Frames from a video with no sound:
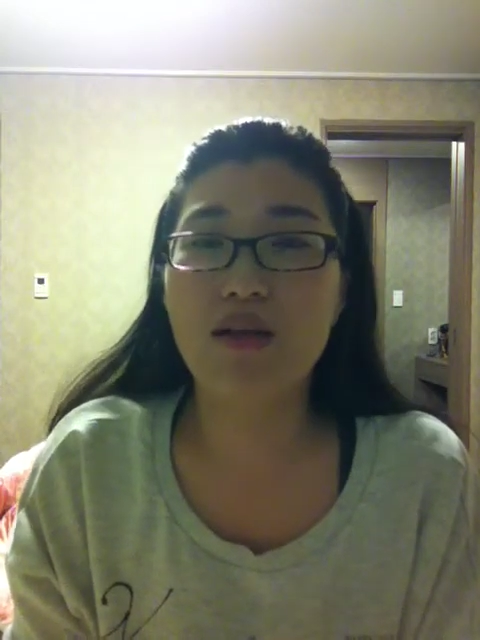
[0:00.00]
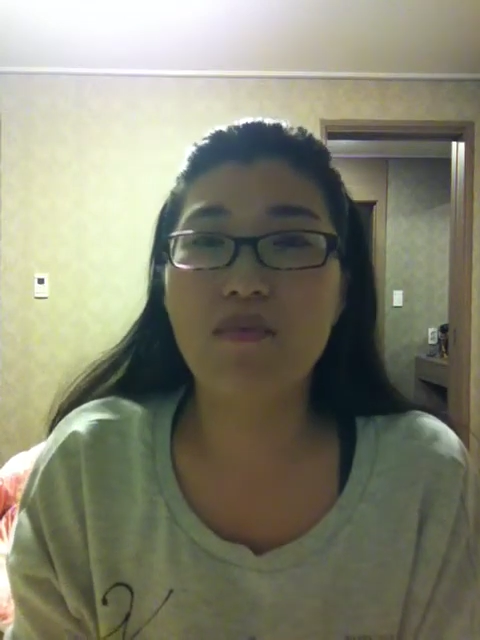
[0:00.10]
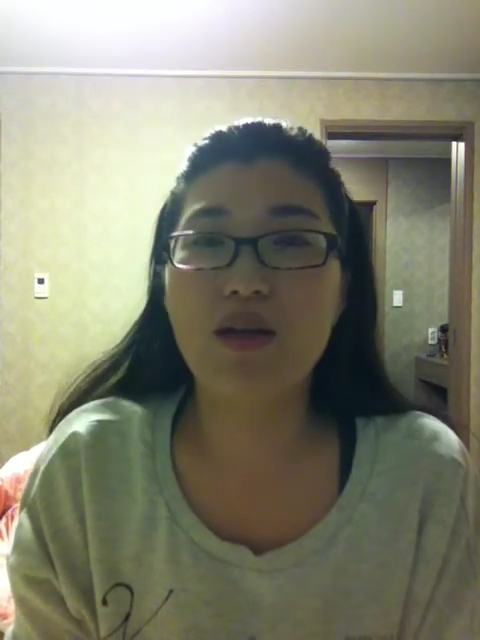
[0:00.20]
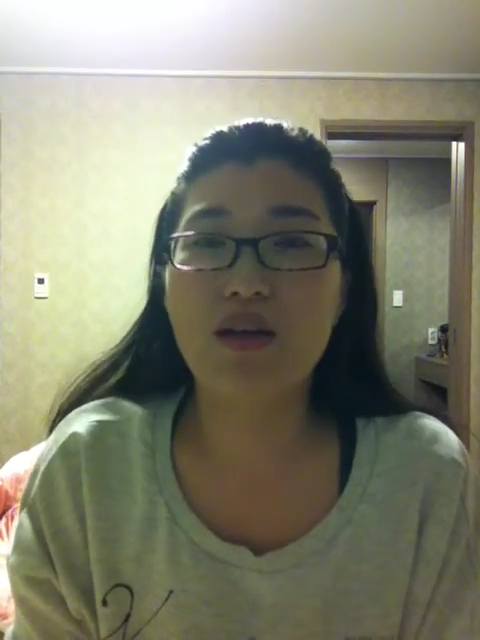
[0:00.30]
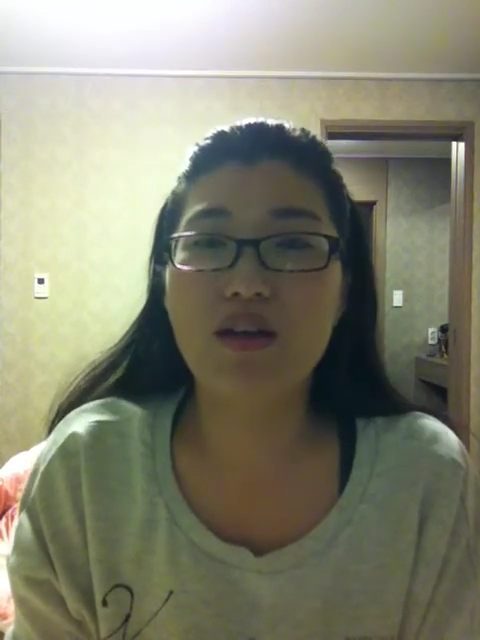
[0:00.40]

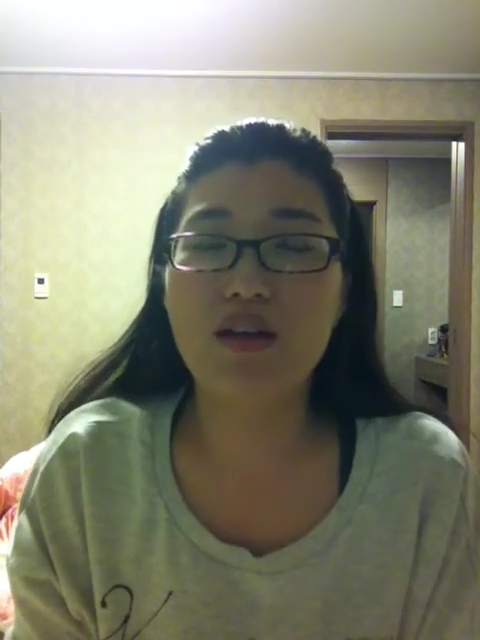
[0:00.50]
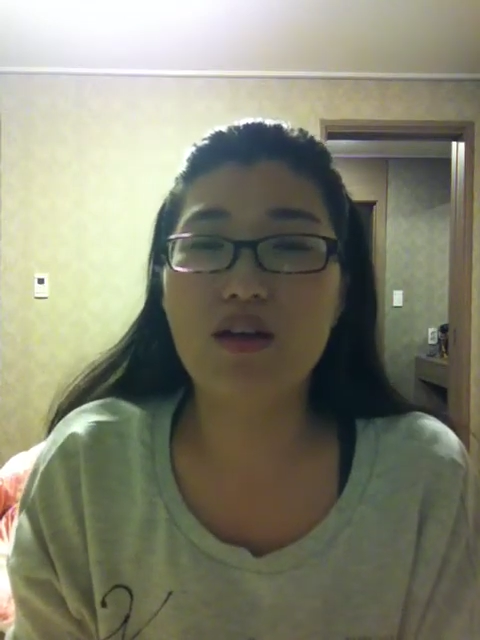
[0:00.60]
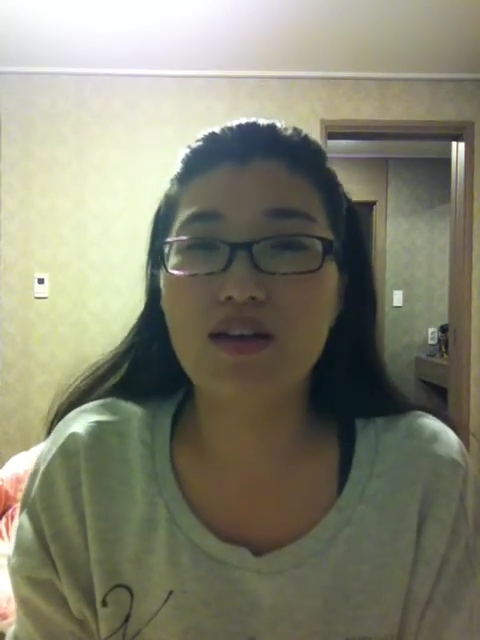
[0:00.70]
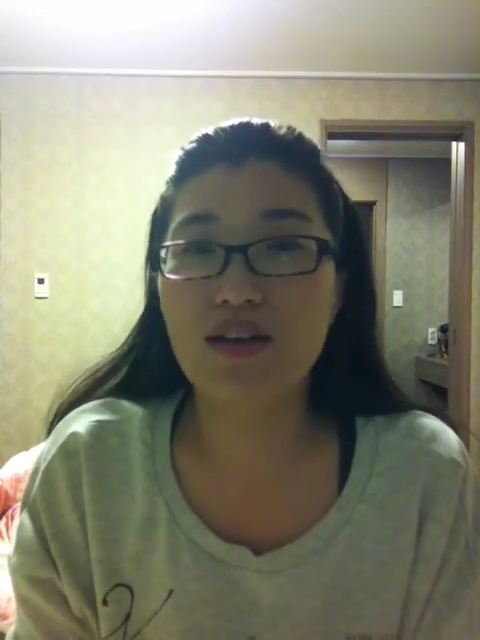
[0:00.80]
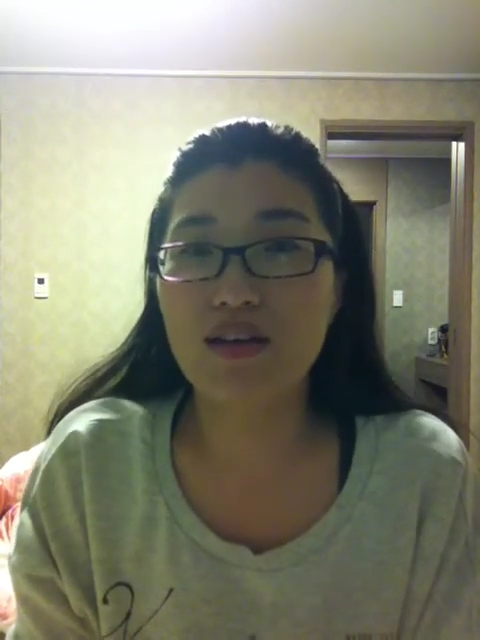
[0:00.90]

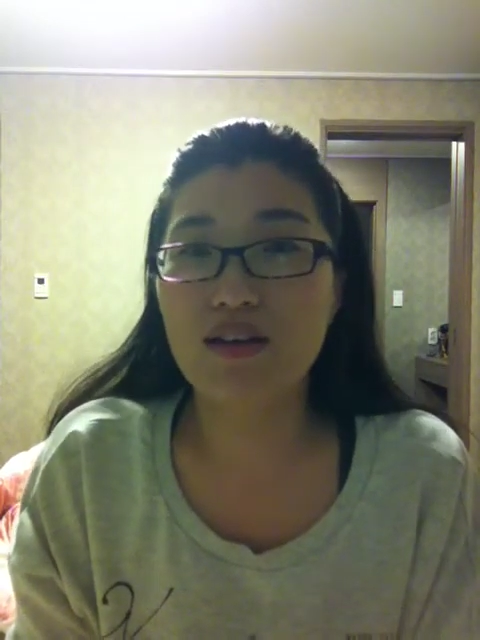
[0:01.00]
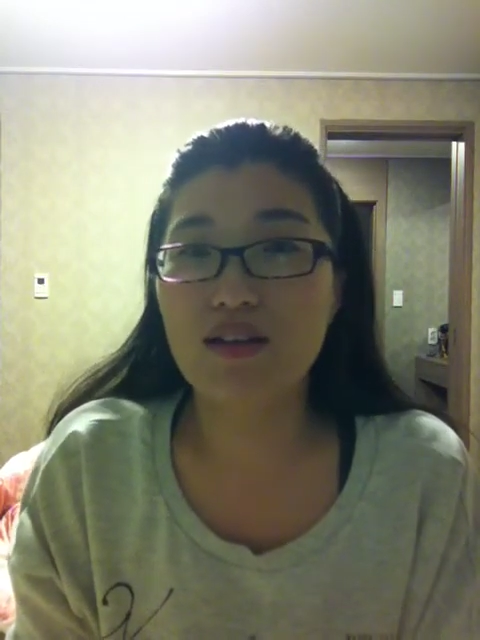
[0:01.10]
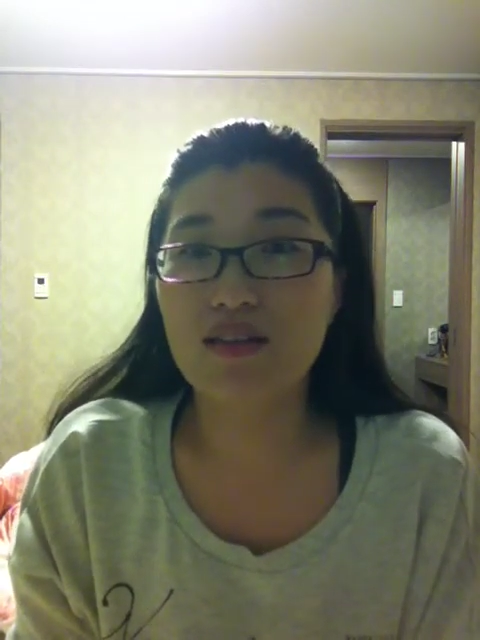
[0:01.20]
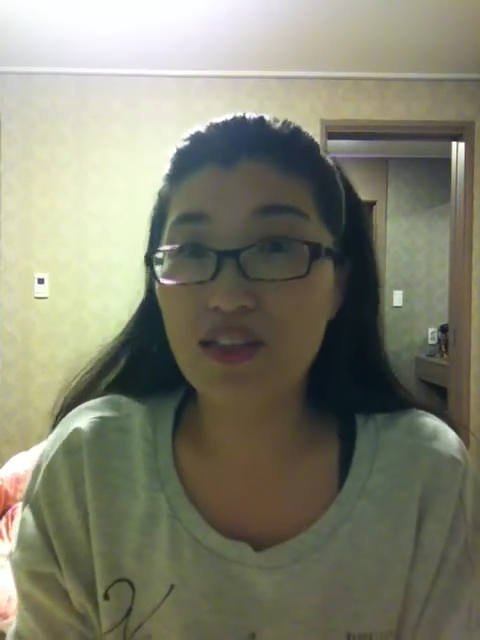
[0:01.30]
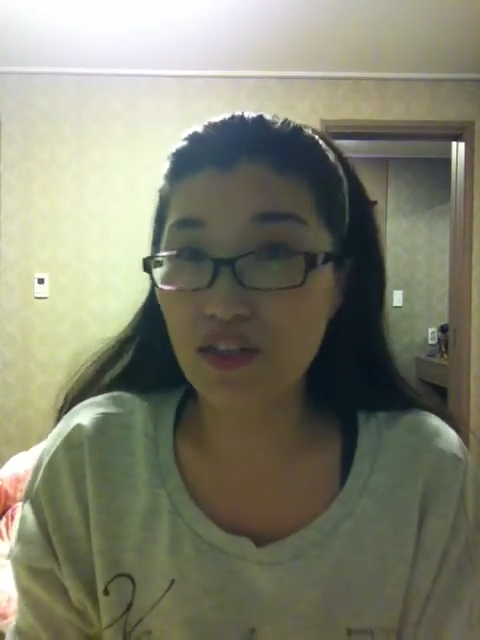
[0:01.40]
but
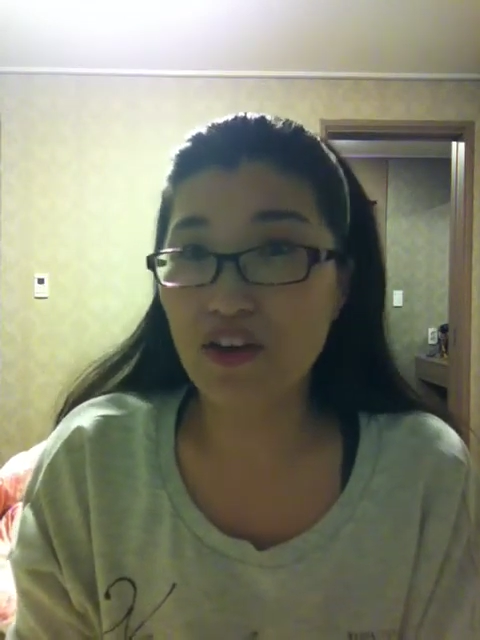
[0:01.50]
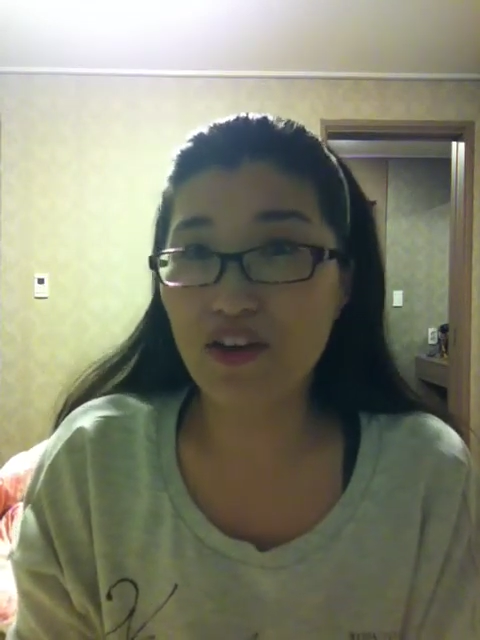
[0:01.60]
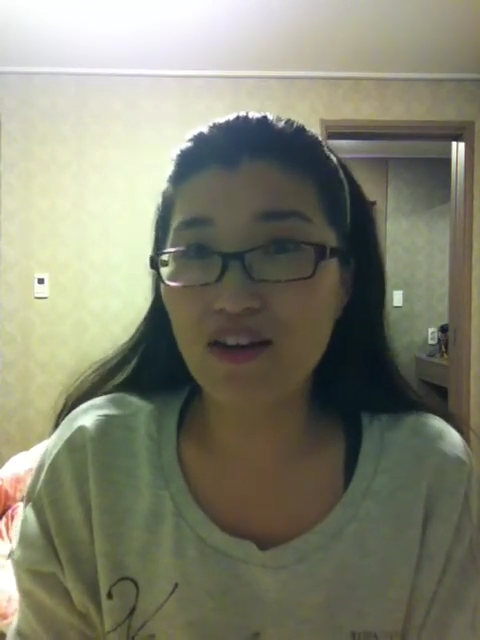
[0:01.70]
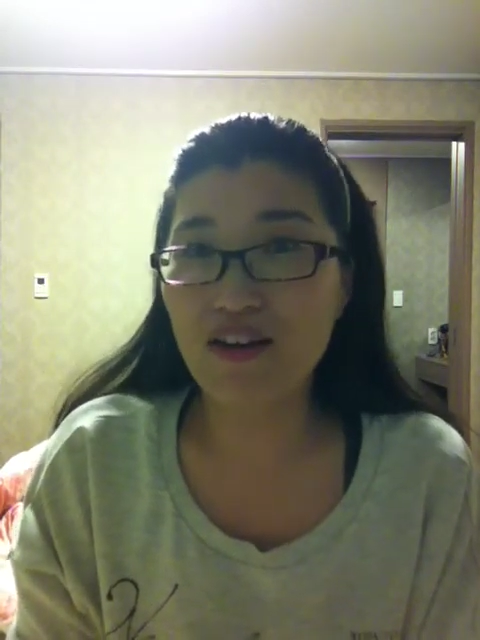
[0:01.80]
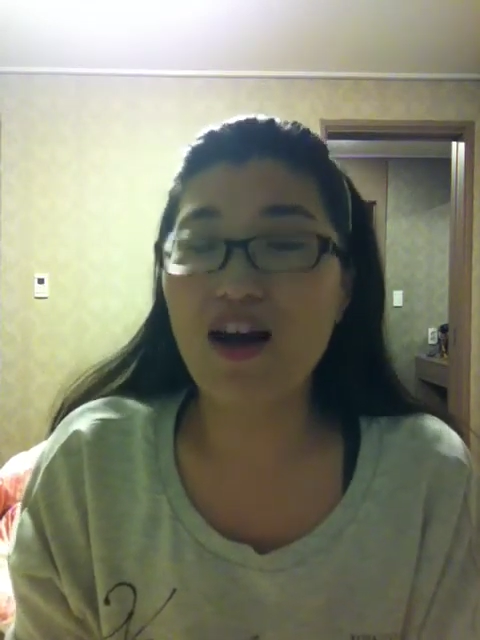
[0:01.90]
this year